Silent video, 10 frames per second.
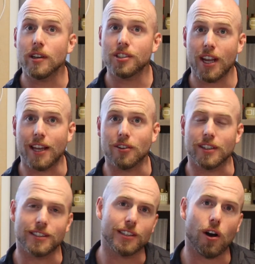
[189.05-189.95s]
our channel
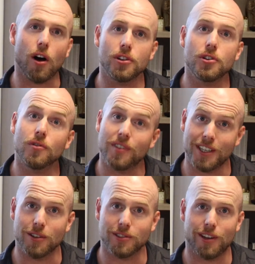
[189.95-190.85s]
and see all the new
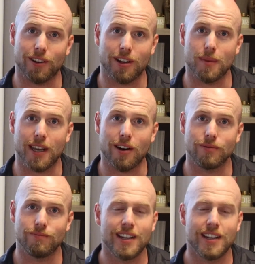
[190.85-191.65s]
videos that are coming out.